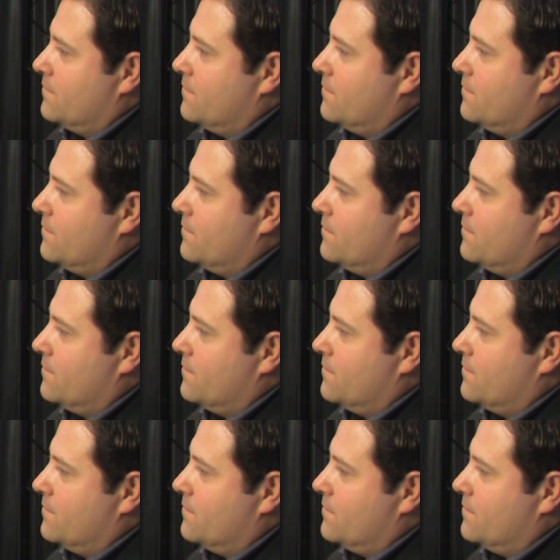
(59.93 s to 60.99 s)

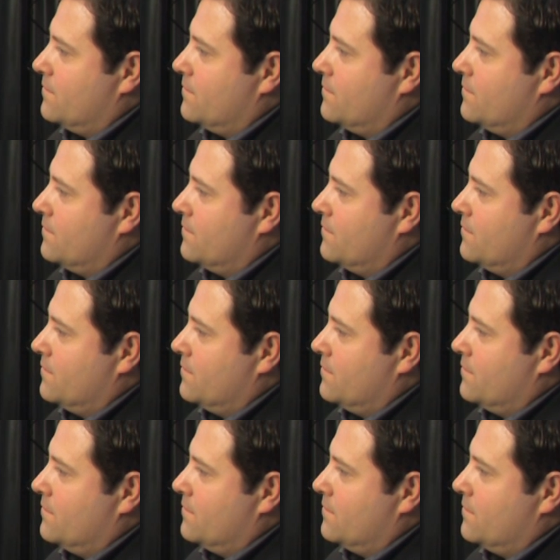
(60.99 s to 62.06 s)

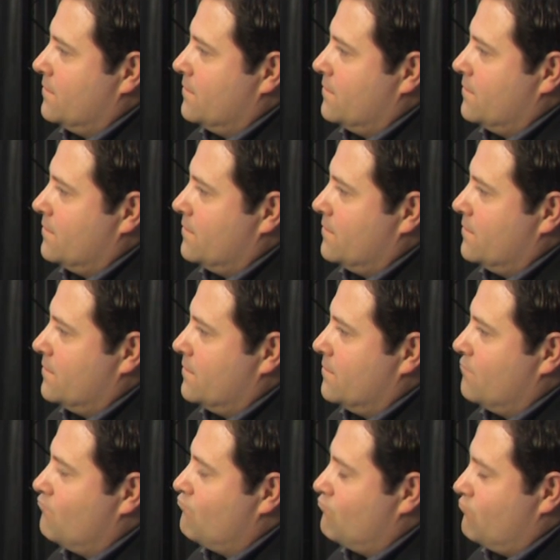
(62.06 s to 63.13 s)

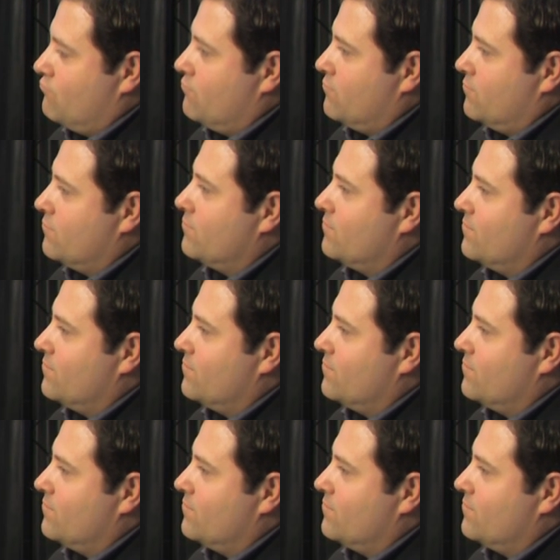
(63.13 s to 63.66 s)
No words are spoken by the person on screen.